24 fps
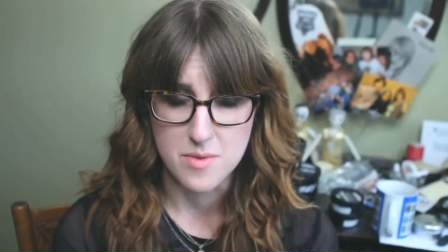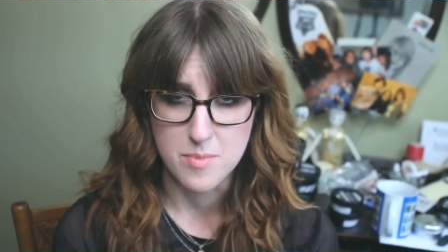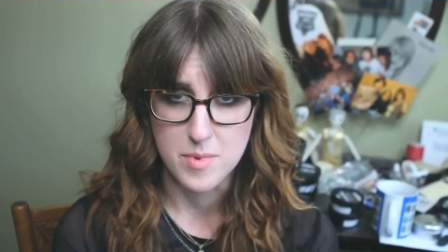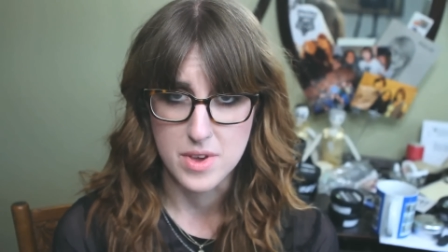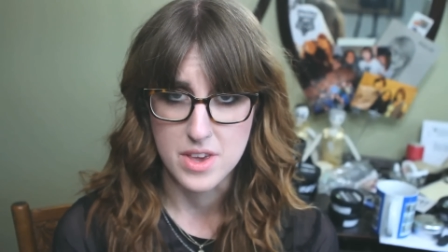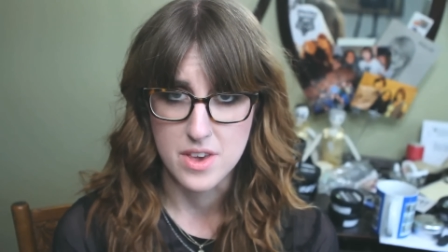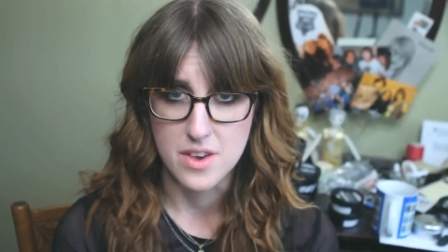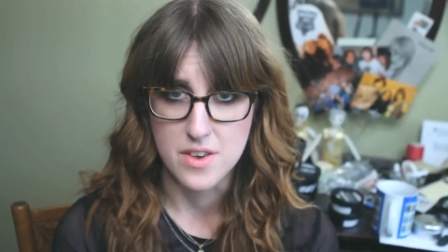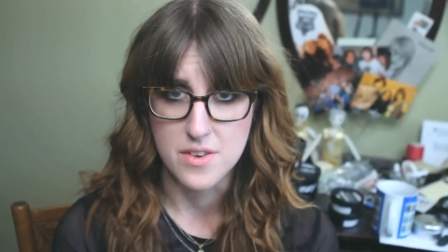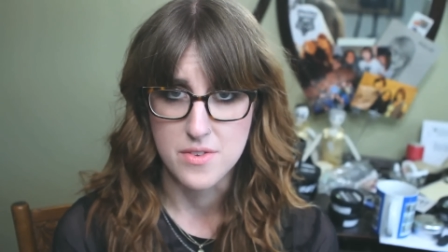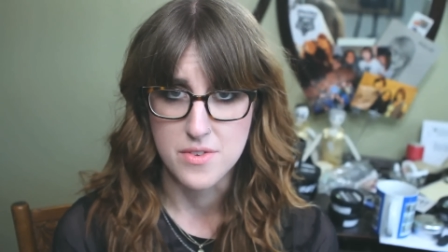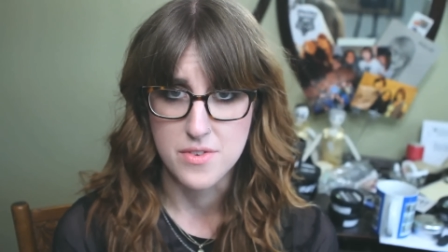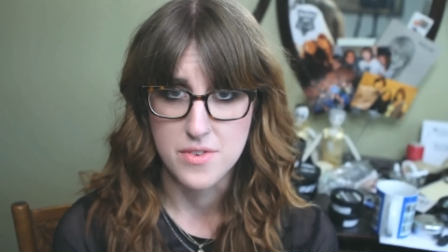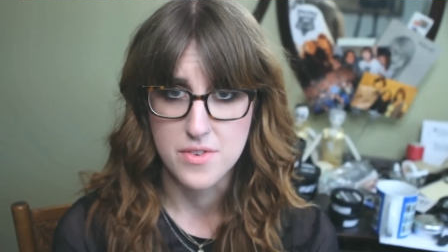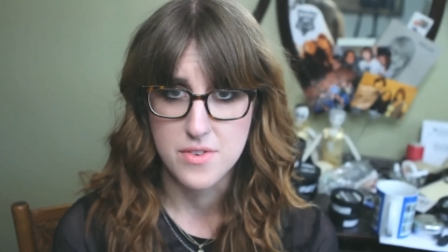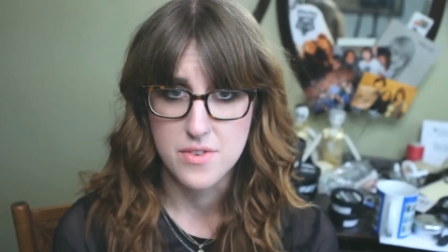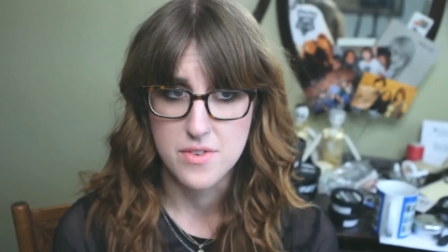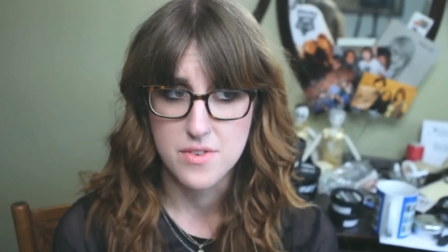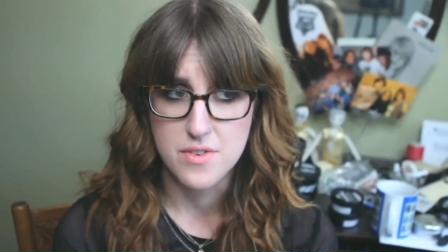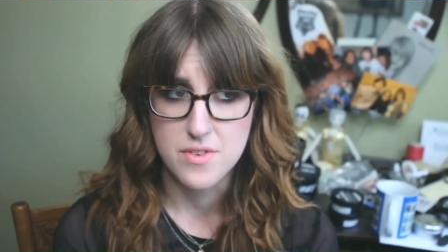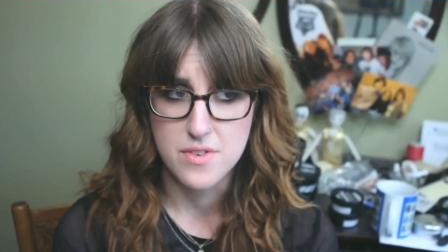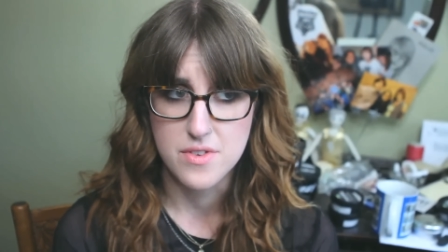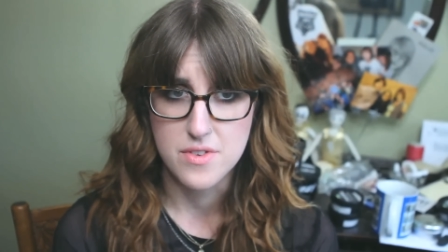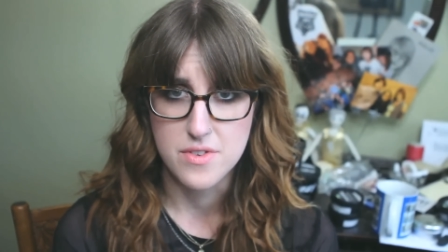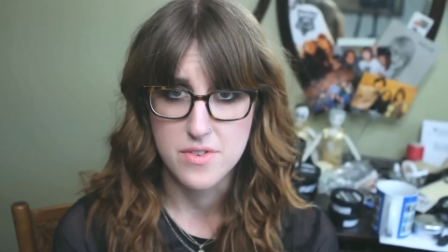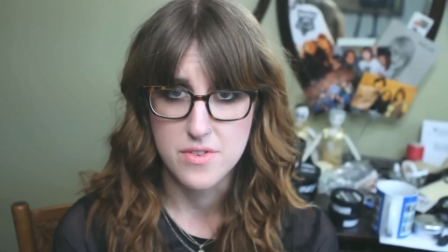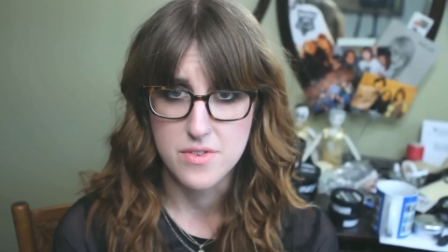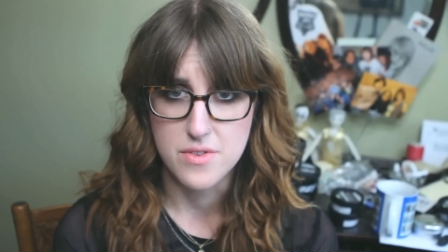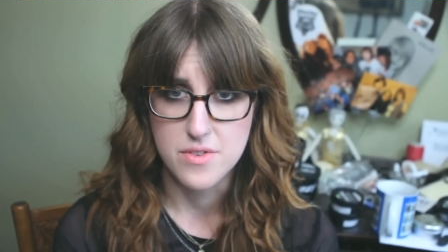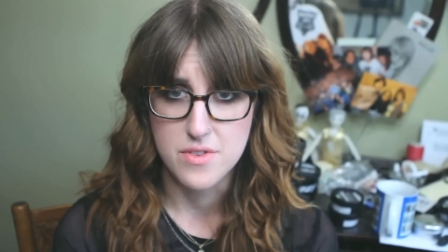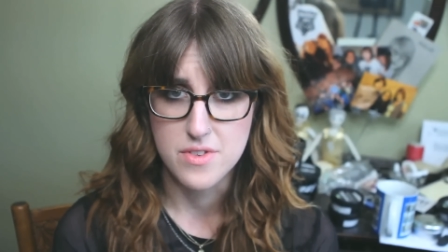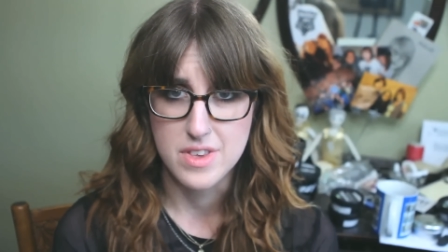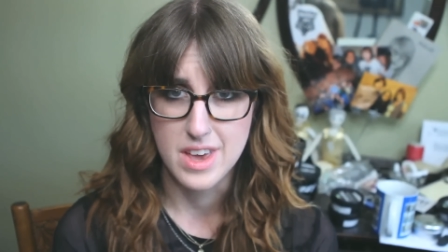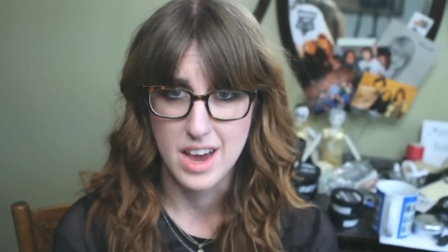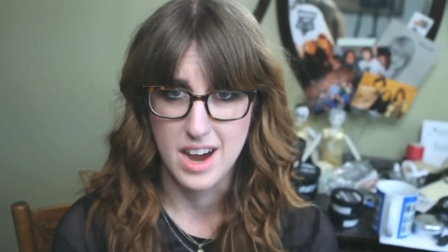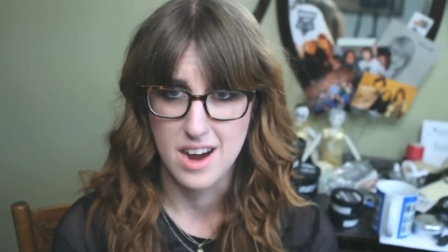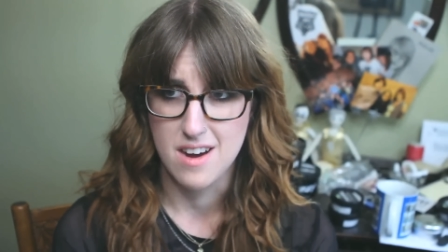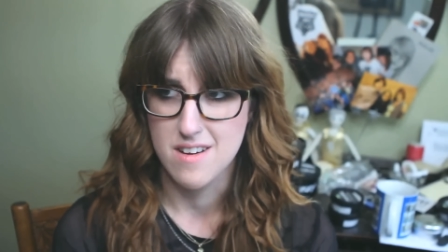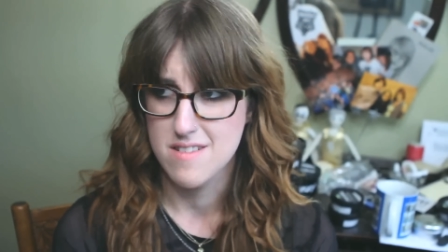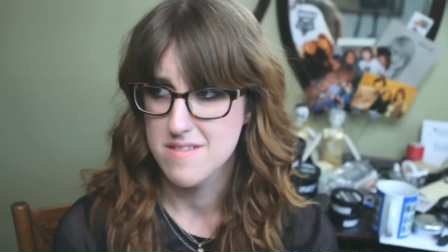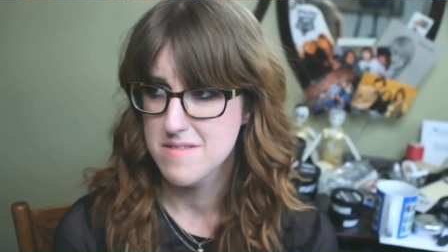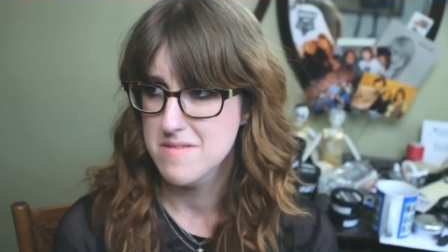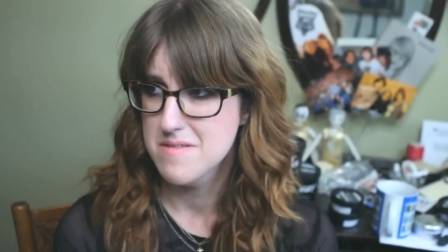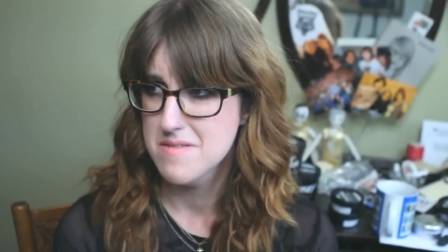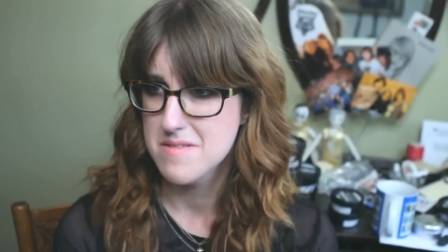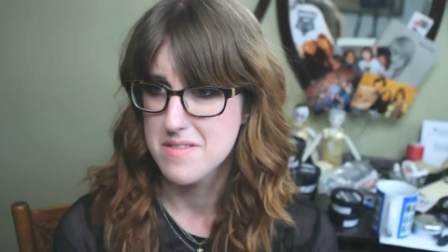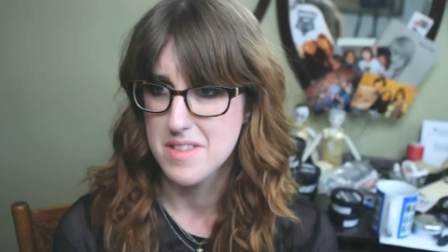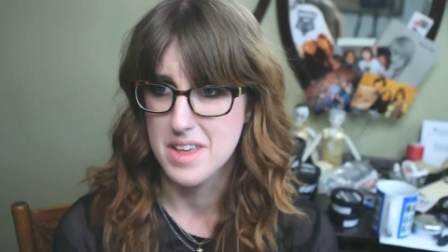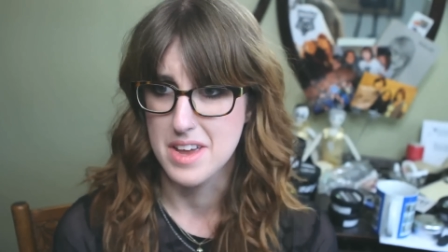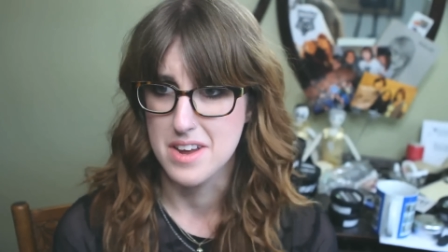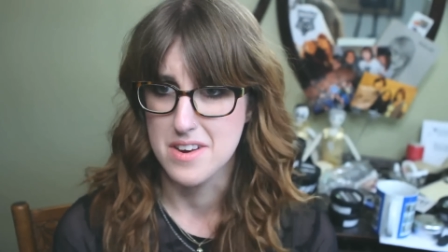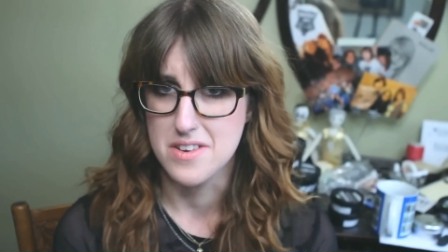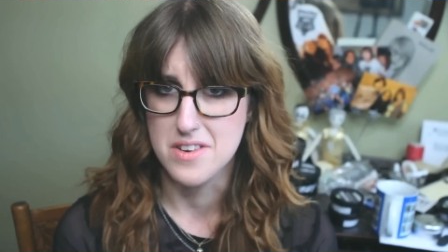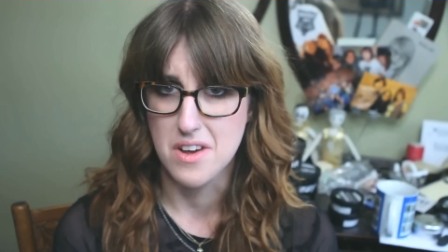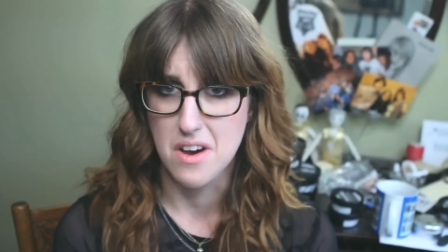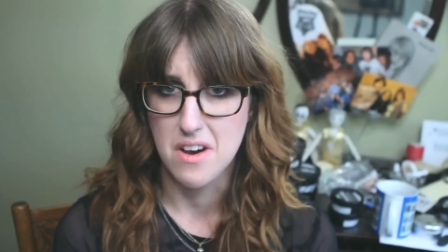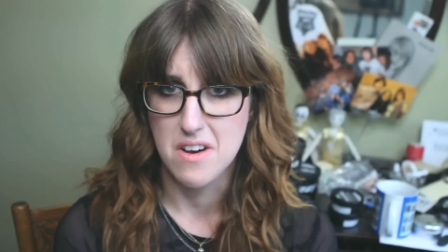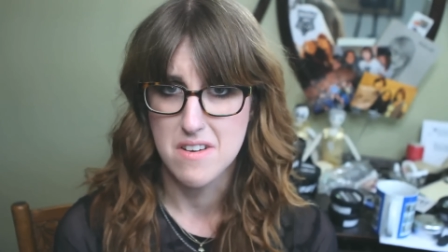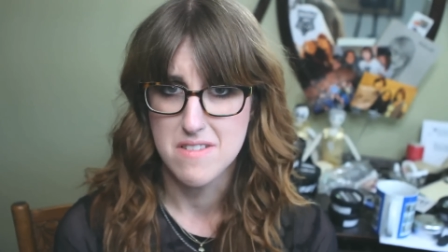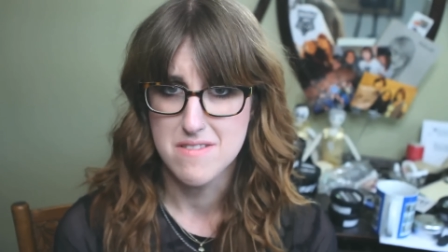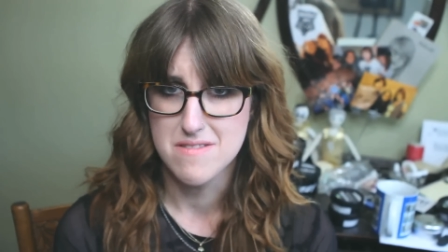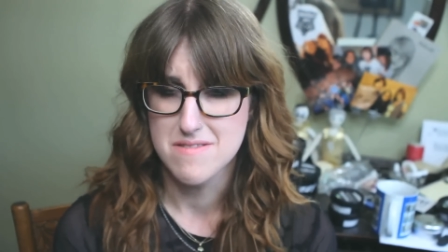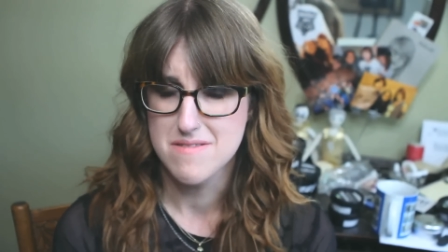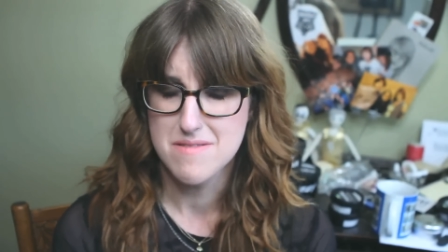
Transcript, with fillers: because, yeah, like duh.